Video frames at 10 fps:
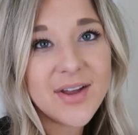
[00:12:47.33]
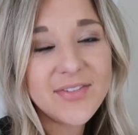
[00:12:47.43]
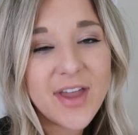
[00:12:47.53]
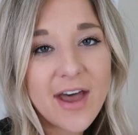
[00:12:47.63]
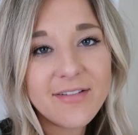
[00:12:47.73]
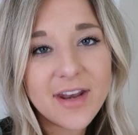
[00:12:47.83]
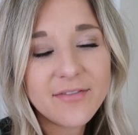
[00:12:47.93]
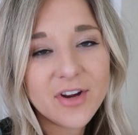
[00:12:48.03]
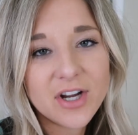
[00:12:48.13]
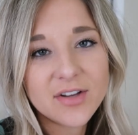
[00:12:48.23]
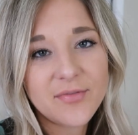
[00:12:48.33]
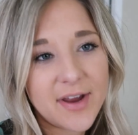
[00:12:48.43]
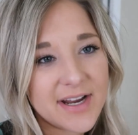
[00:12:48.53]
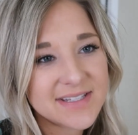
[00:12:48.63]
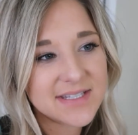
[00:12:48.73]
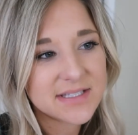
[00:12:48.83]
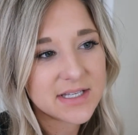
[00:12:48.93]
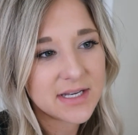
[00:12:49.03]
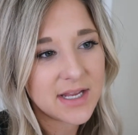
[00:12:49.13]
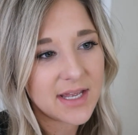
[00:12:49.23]
if you haven't ever heard of Fairy
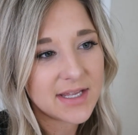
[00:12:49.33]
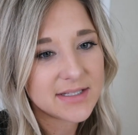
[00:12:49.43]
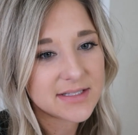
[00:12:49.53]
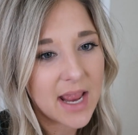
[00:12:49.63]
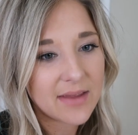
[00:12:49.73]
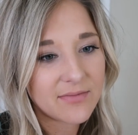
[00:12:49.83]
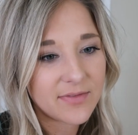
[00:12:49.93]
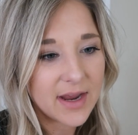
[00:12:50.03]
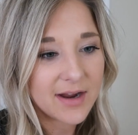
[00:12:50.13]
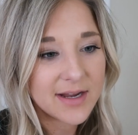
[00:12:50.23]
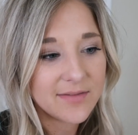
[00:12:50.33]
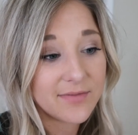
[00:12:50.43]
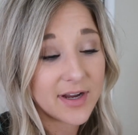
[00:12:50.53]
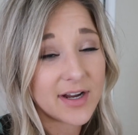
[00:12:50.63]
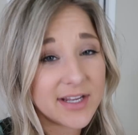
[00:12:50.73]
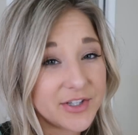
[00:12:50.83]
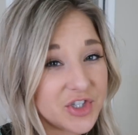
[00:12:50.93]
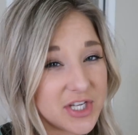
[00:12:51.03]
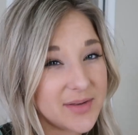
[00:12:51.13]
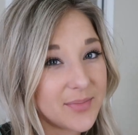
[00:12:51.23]
Season, it's a very, very
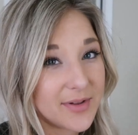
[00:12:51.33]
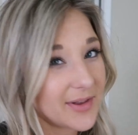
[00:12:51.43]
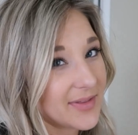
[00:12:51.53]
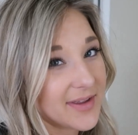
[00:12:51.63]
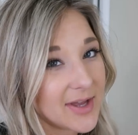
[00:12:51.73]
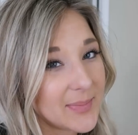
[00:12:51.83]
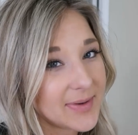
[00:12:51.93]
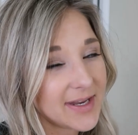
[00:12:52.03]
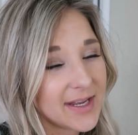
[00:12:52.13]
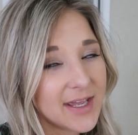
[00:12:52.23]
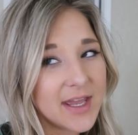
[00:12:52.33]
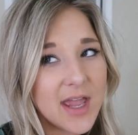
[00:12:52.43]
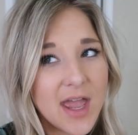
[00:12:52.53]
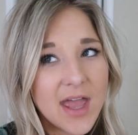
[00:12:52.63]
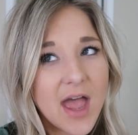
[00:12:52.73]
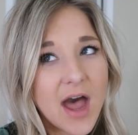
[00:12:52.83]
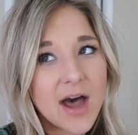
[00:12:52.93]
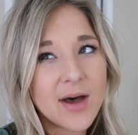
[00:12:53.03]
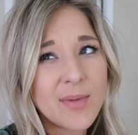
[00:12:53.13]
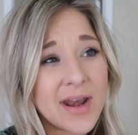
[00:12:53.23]
cheap clothing company.
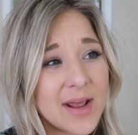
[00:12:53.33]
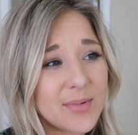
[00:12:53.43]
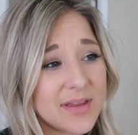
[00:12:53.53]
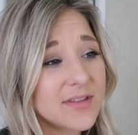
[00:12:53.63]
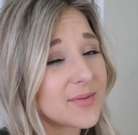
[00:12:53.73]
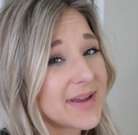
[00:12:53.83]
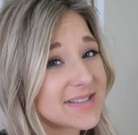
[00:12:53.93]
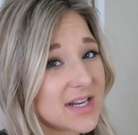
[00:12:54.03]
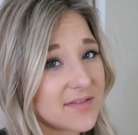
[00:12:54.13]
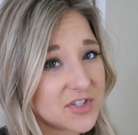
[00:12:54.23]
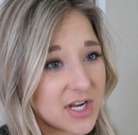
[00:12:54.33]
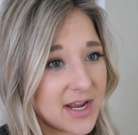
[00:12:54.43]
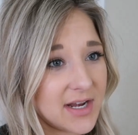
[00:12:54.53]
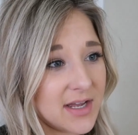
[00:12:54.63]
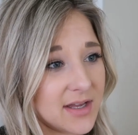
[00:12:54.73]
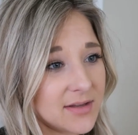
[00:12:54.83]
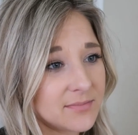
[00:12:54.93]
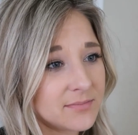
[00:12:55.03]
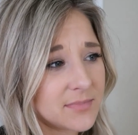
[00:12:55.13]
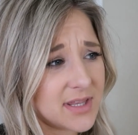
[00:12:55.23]
And I believe they're based out of China.
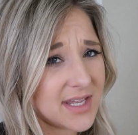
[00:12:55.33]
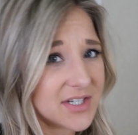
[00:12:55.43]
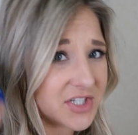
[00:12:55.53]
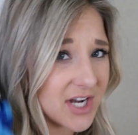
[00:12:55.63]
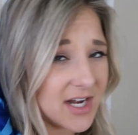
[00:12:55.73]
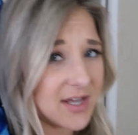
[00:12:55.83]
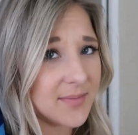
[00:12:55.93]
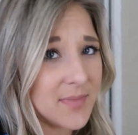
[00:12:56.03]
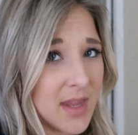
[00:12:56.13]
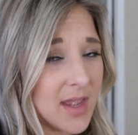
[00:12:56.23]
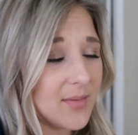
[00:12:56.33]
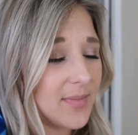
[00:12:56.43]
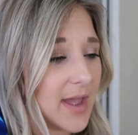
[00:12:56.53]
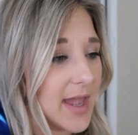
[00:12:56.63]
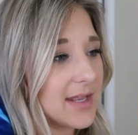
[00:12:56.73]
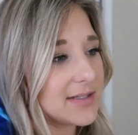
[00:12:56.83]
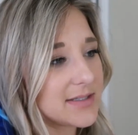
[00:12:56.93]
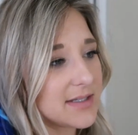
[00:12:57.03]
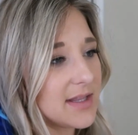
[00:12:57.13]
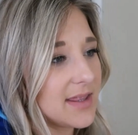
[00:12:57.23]
I think it's China,
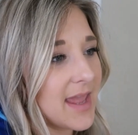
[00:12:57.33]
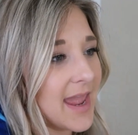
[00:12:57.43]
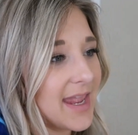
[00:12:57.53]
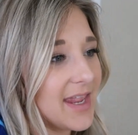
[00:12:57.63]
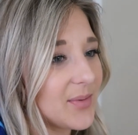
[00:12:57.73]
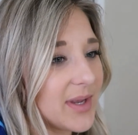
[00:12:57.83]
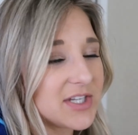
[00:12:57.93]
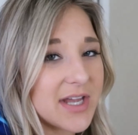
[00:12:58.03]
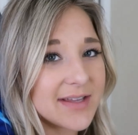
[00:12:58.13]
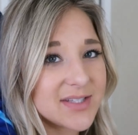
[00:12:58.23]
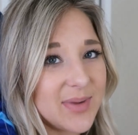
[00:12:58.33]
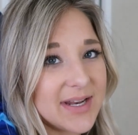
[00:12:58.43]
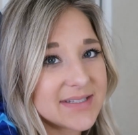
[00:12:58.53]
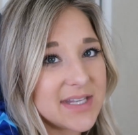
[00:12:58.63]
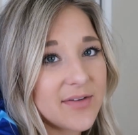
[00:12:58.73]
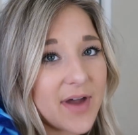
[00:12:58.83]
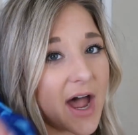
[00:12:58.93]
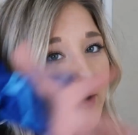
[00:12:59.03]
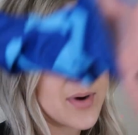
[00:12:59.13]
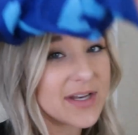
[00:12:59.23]
but they reached out to me to see if
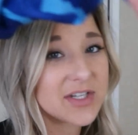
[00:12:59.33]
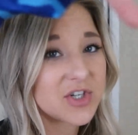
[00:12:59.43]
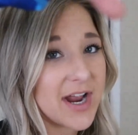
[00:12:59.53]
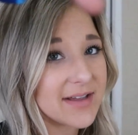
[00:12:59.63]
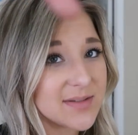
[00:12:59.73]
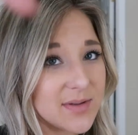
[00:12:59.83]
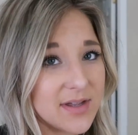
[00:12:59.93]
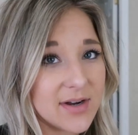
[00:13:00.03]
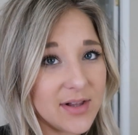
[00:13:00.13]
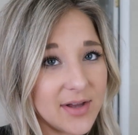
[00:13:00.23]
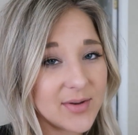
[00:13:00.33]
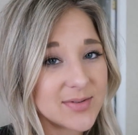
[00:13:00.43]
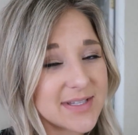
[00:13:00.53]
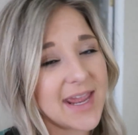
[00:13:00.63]
I wanted to try out some of their clothes,